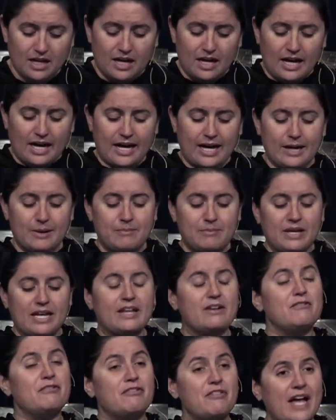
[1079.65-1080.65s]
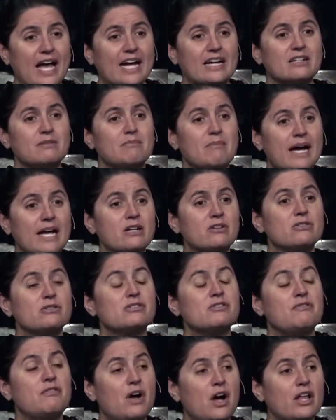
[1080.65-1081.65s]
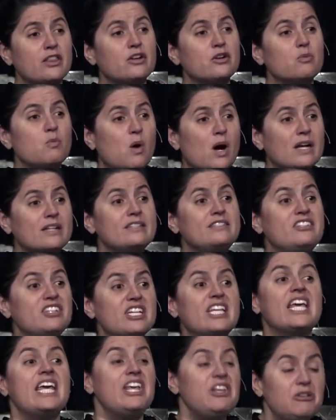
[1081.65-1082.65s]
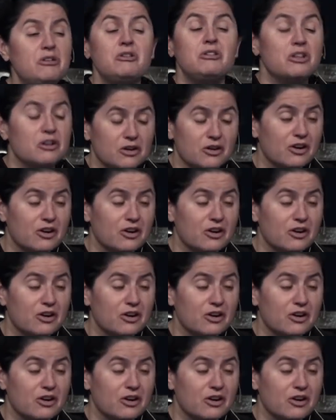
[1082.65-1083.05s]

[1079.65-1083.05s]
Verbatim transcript: Um, in fact, Michael's father wanted to kill her